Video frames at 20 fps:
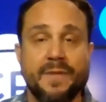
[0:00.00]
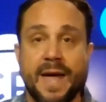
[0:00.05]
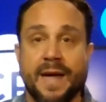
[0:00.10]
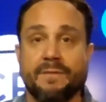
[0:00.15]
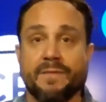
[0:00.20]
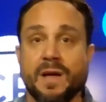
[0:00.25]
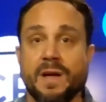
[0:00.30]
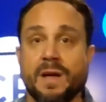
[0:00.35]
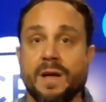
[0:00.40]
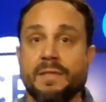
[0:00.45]

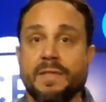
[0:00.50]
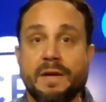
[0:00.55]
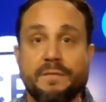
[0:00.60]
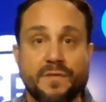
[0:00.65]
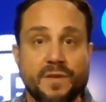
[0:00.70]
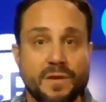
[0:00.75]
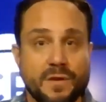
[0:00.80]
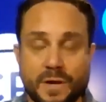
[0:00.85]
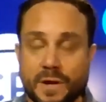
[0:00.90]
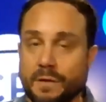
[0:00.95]

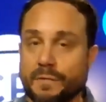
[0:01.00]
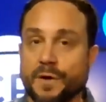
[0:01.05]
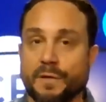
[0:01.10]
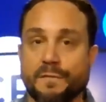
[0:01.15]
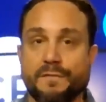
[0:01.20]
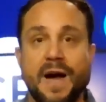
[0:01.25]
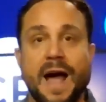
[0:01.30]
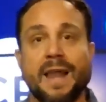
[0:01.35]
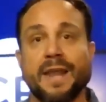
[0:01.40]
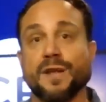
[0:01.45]
they're
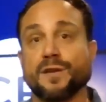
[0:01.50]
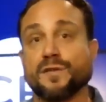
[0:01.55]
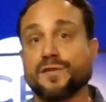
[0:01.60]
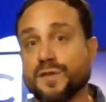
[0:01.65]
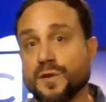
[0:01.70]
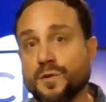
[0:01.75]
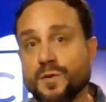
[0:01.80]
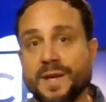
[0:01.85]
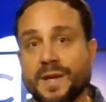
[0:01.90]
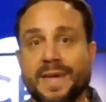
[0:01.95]
filing
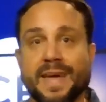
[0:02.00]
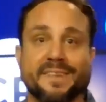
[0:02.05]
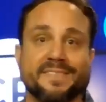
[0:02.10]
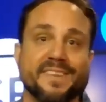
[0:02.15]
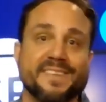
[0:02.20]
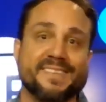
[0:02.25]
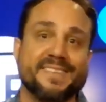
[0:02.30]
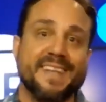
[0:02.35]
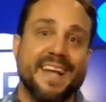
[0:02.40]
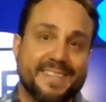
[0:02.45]
suit against
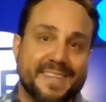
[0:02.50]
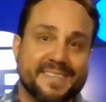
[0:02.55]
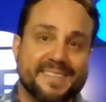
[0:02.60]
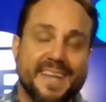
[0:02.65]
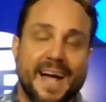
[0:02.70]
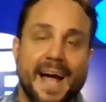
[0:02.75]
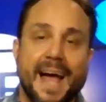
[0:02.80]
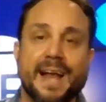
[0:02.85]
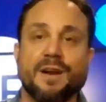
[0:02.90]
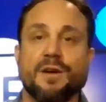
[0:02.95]
a set
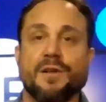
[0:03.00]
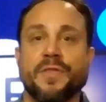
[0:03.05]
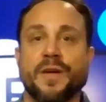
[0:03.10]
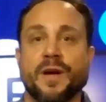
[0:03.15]
designer.